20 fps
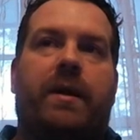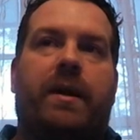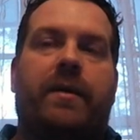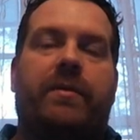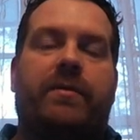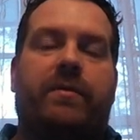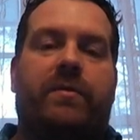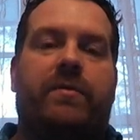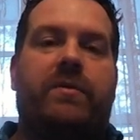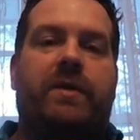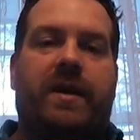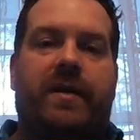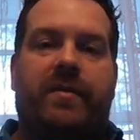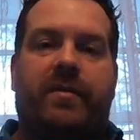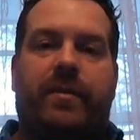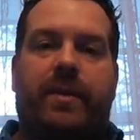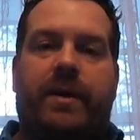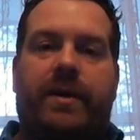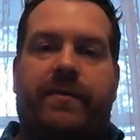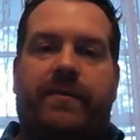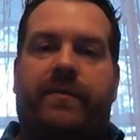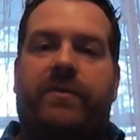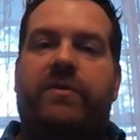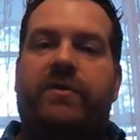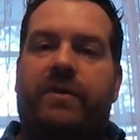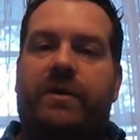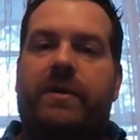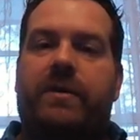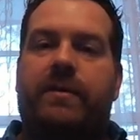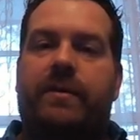I told you guys about
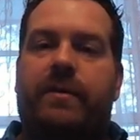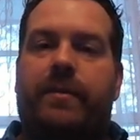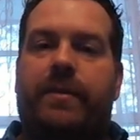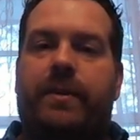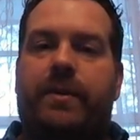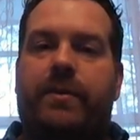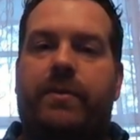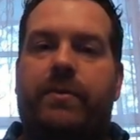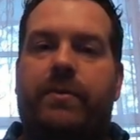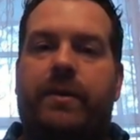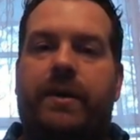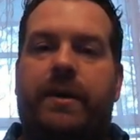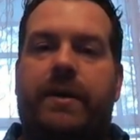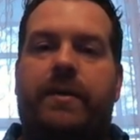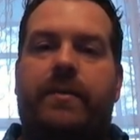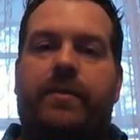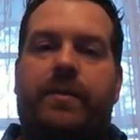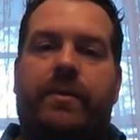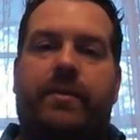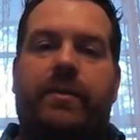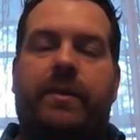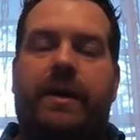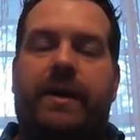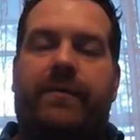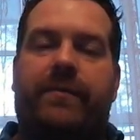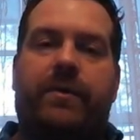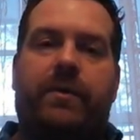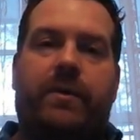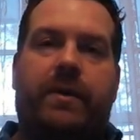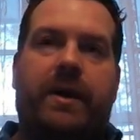fishing near the boat ramp.
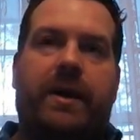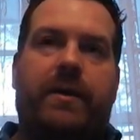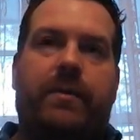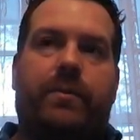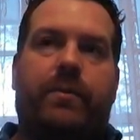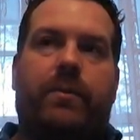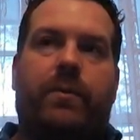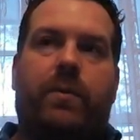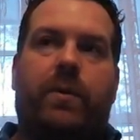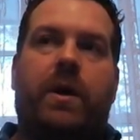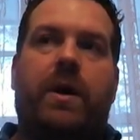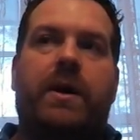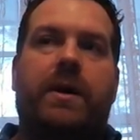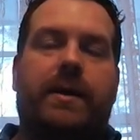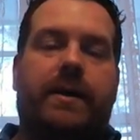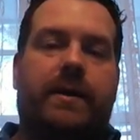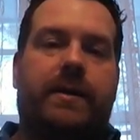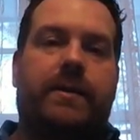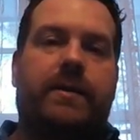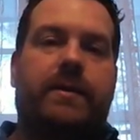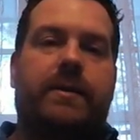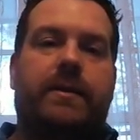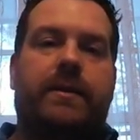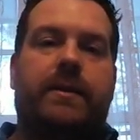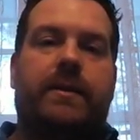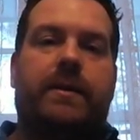If you kept walking,